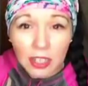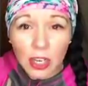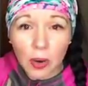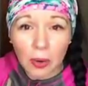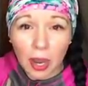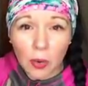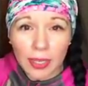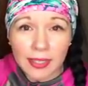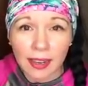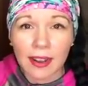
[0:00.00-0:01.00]
there you go. How
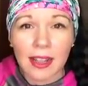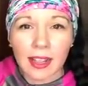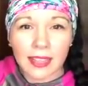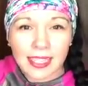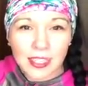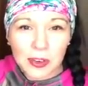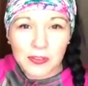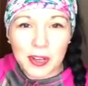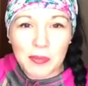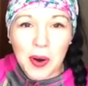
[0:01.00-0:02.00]
quick is that? Let's do a
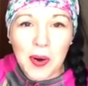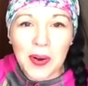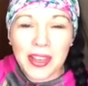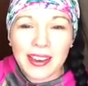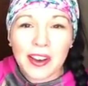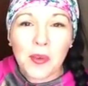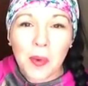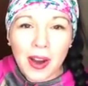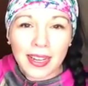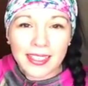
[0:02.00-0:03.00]
fun poll.
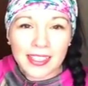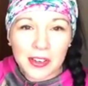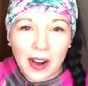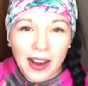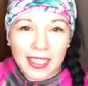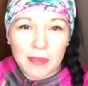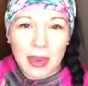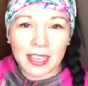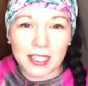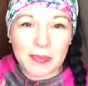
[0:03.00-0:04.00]
What is your
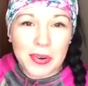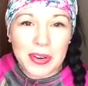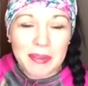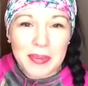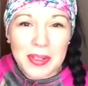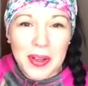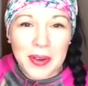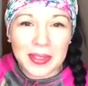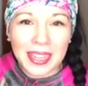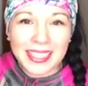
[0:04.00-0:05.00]
occupation? Put it
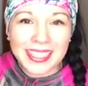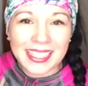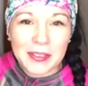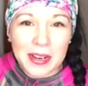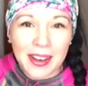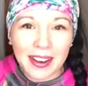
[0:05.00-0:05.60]
below and let's see what